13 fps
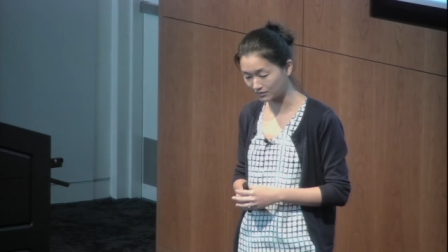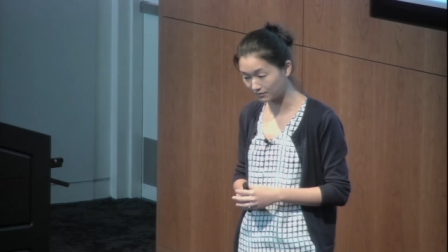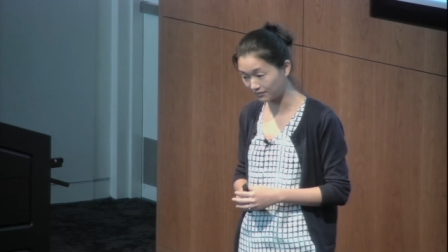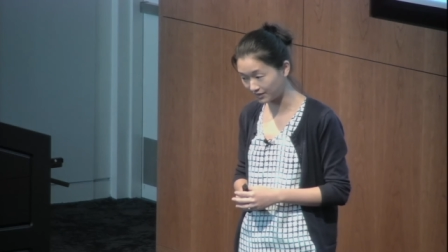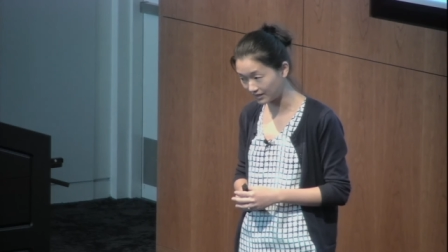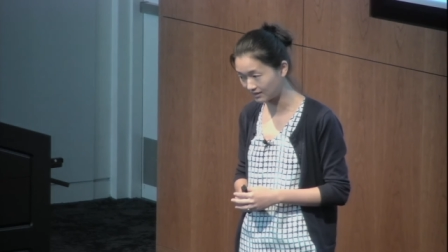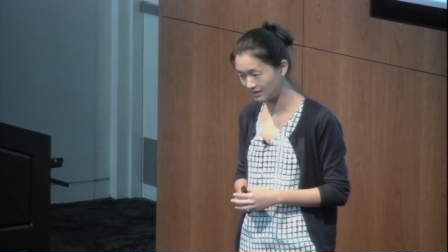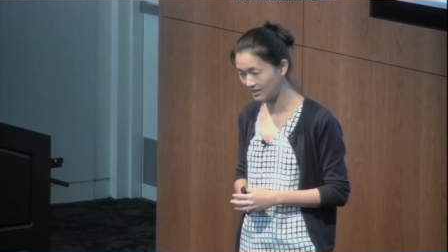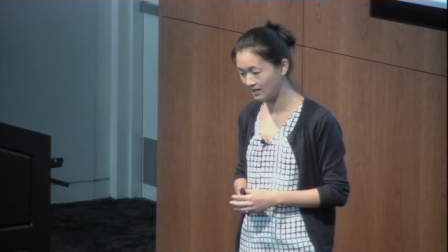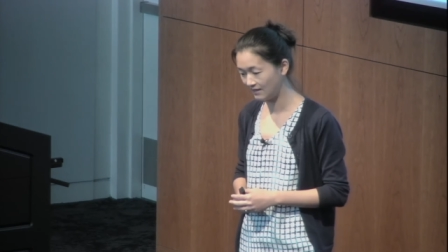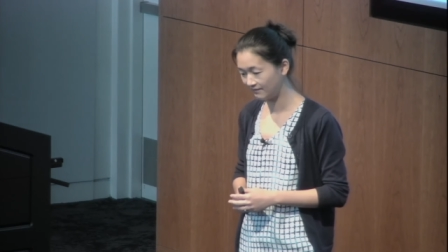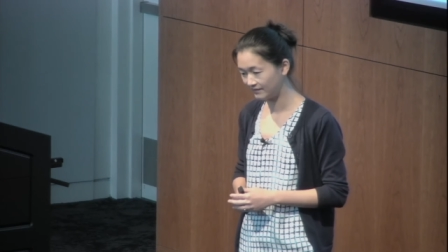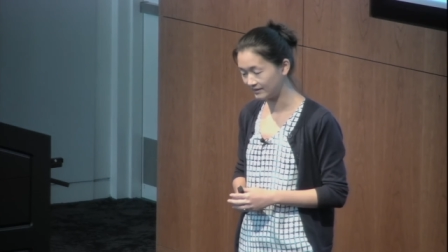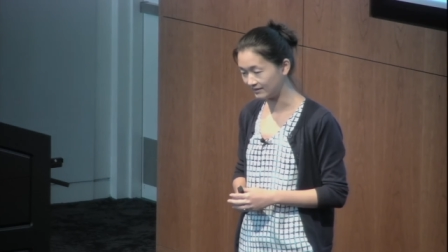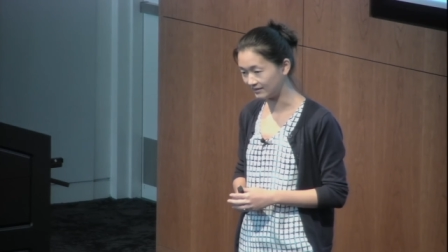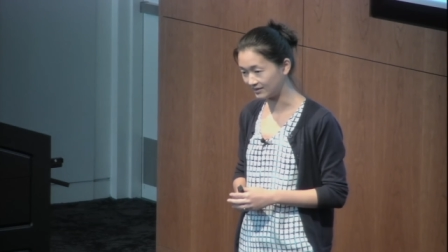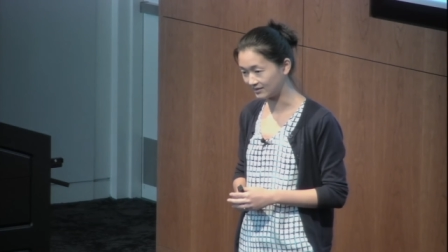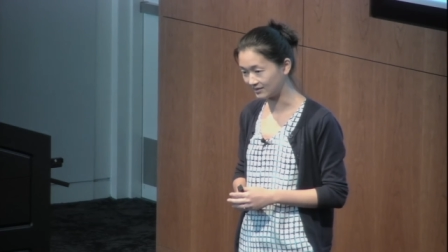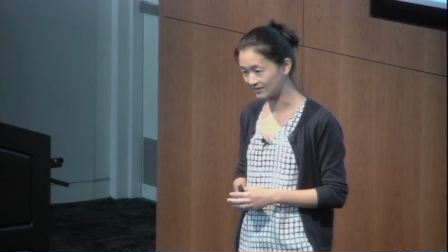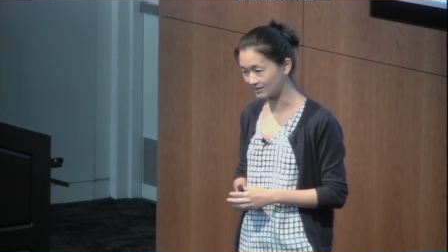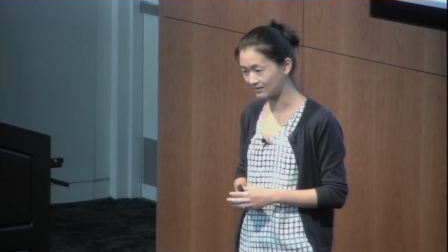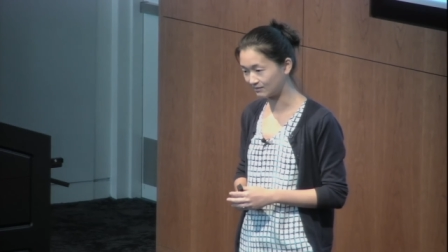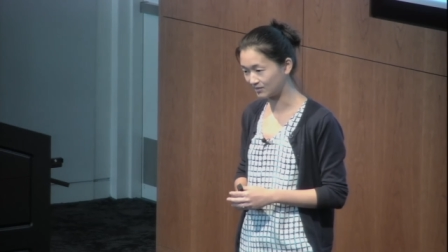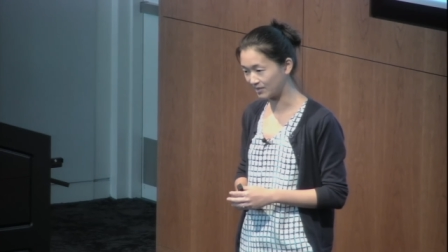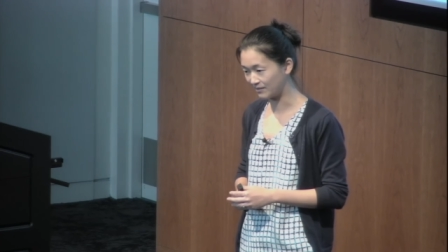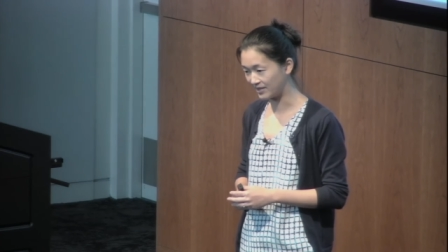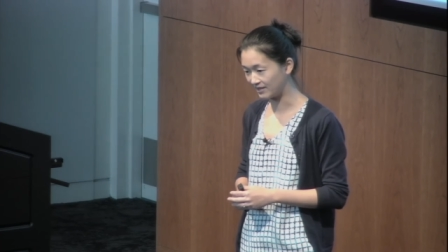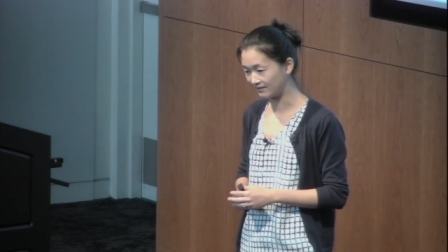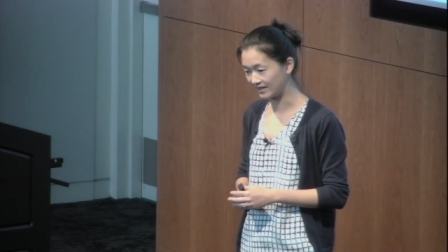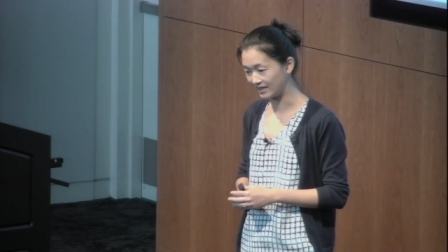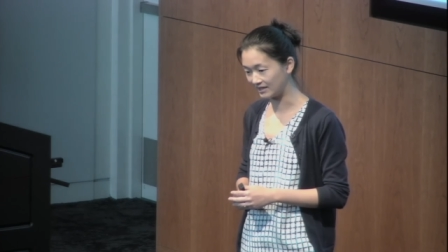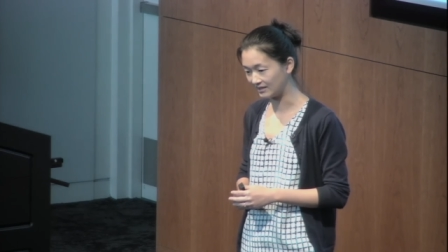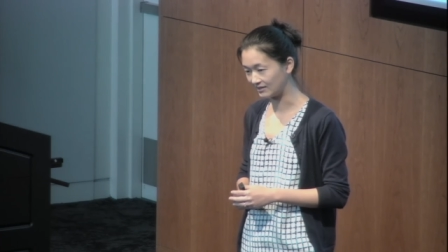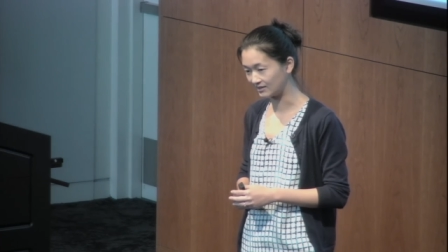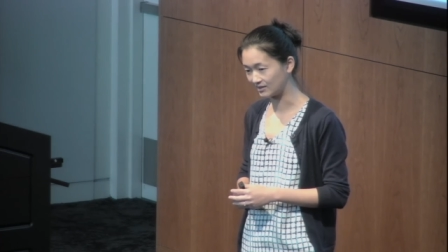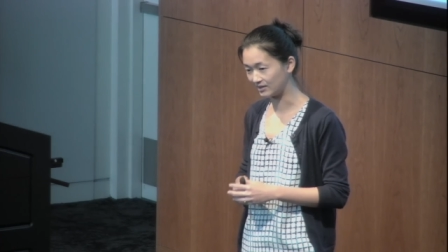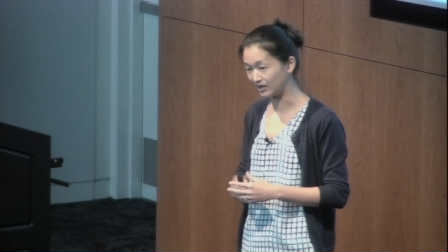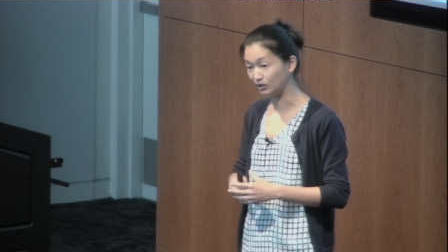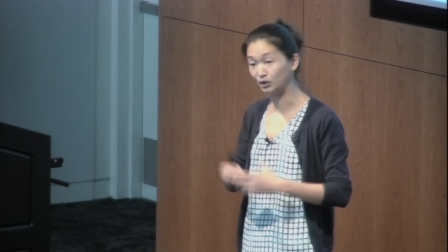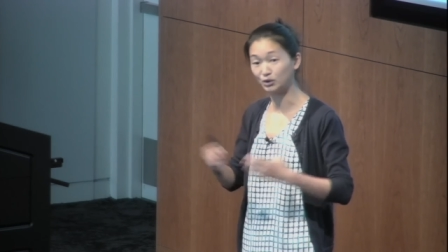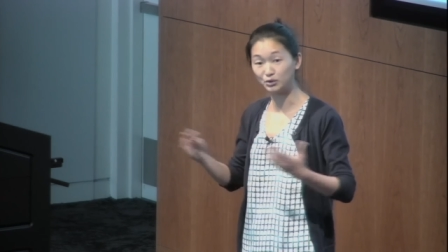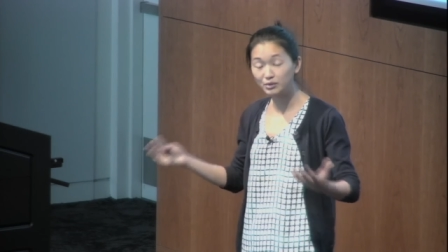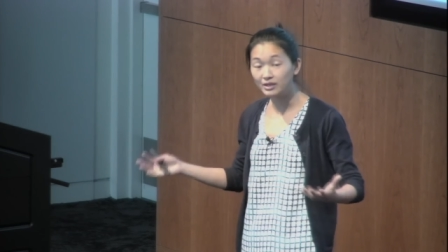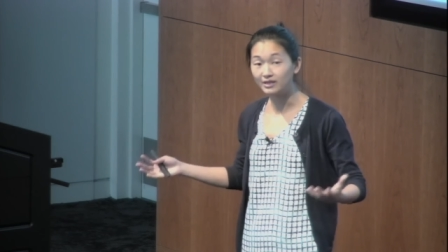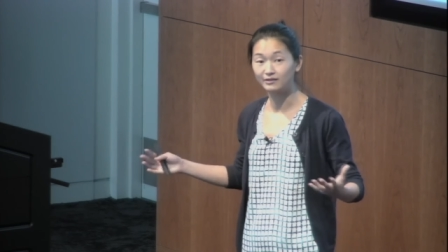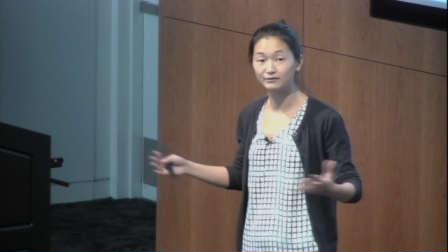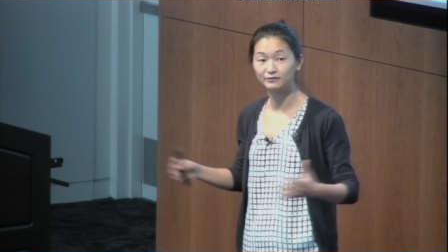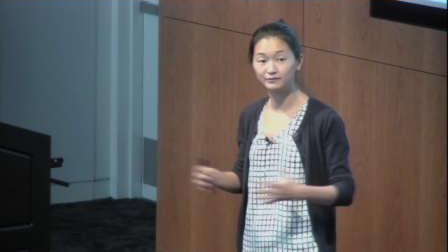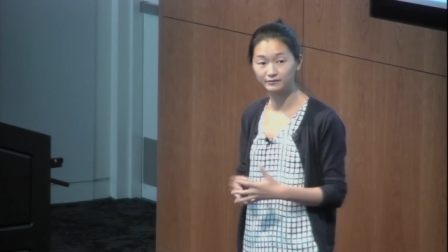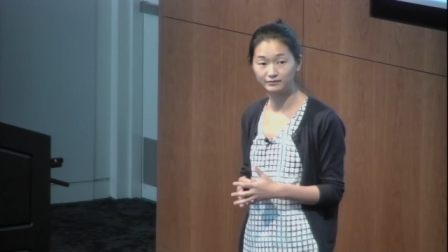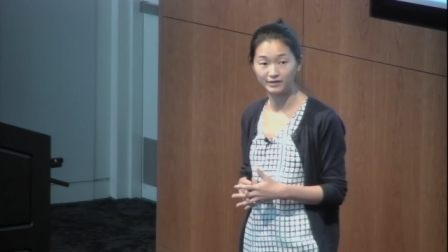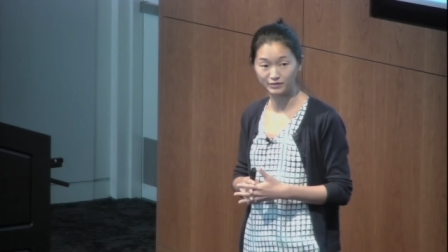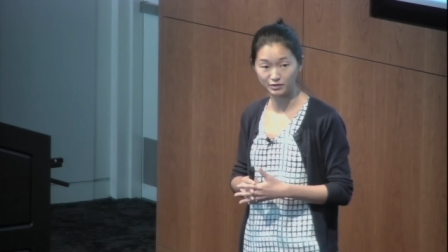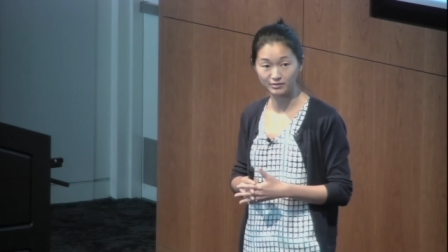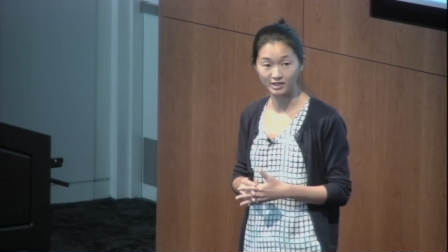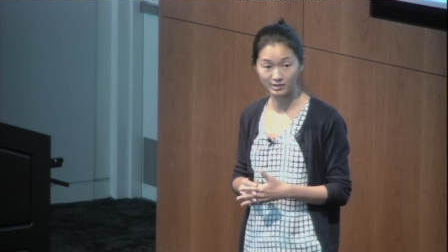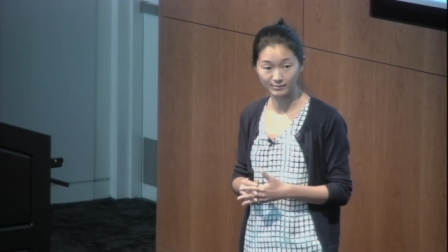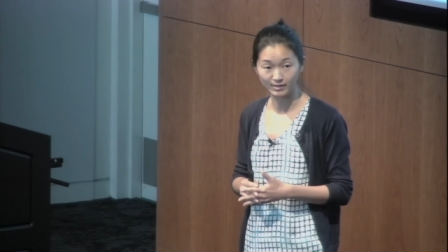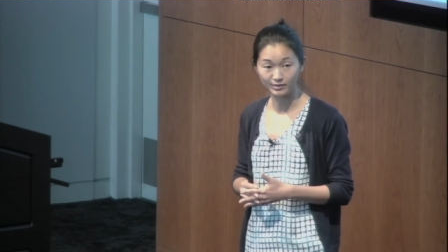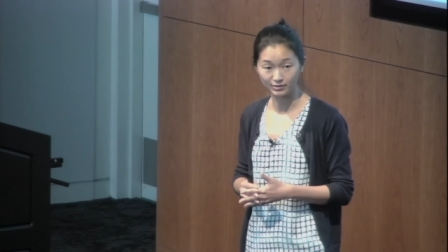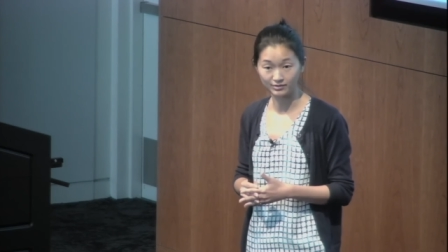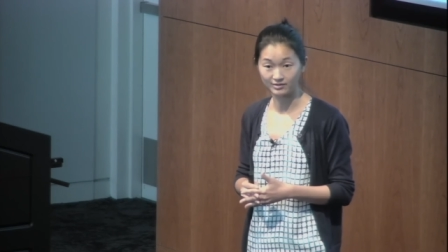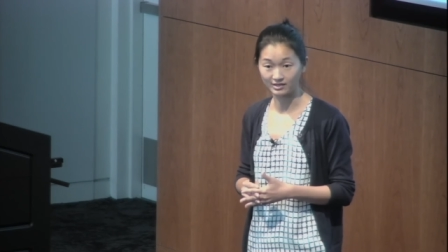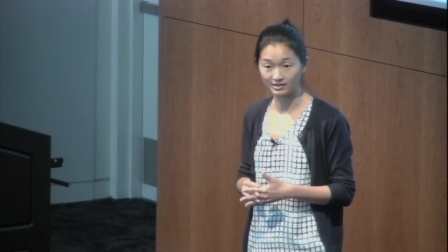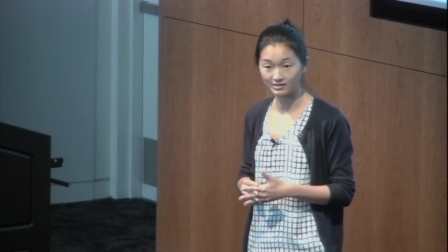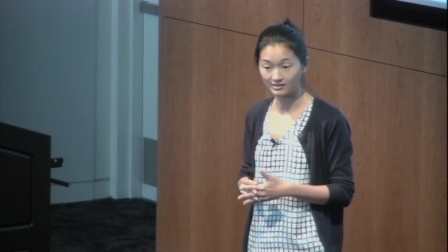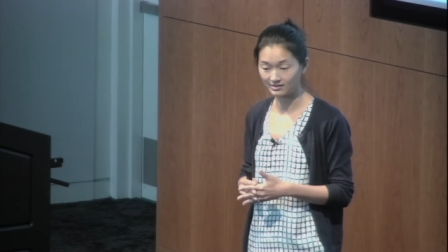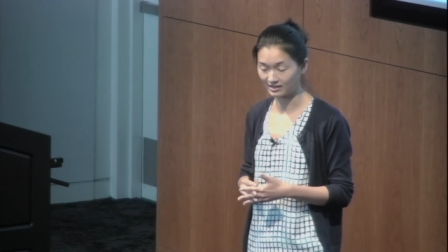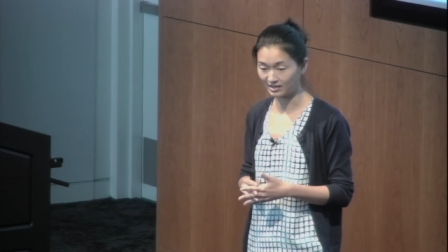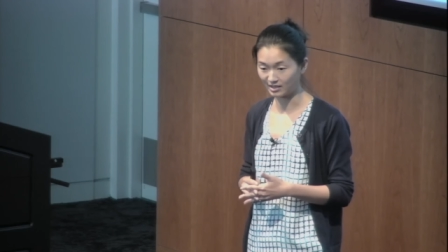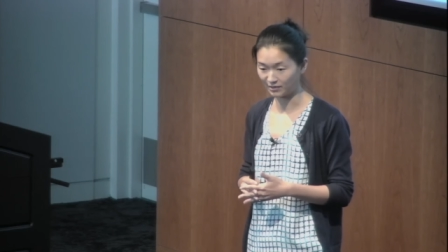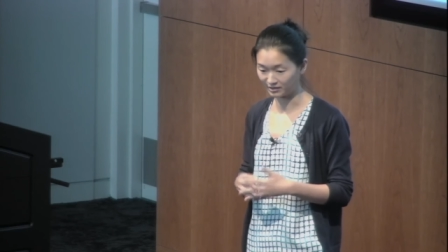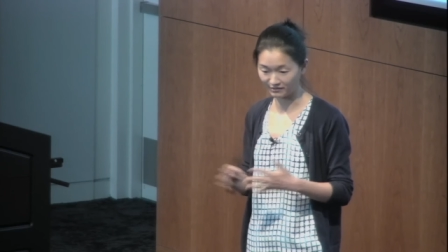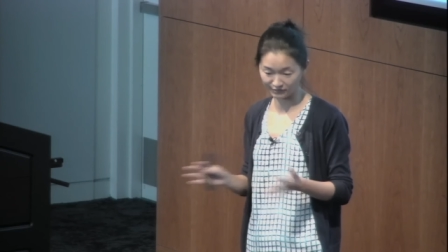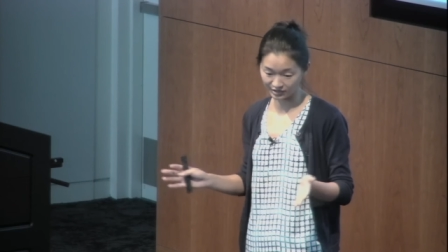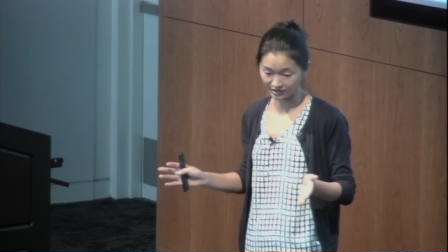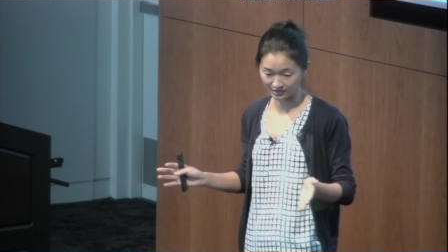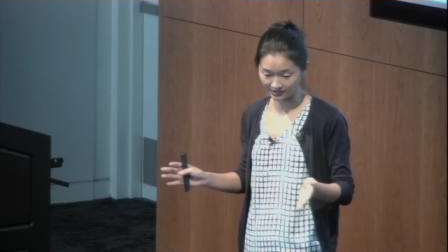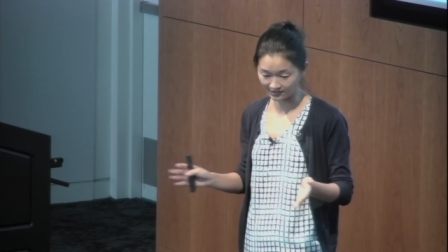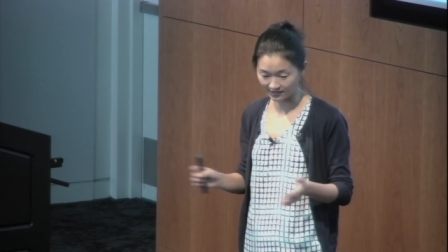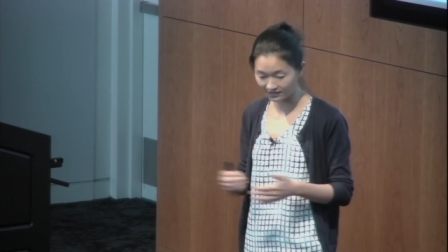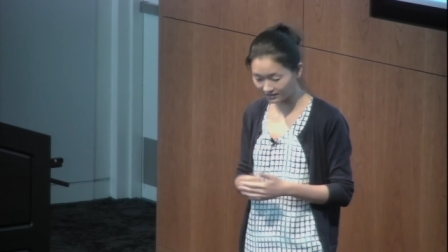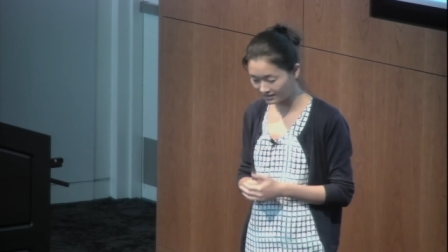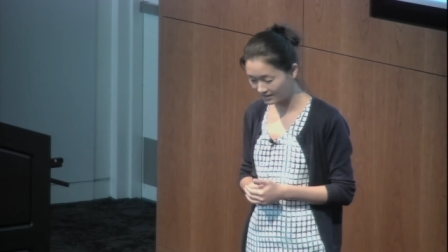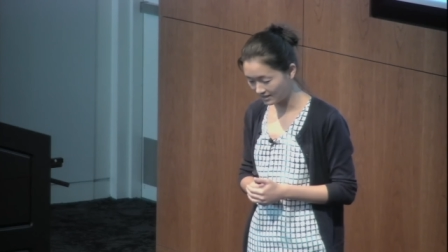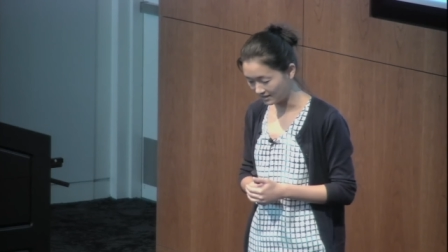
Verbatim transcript: I don't think this is something that is in lieu of doing experimental studies. Uh, I would never suggest that.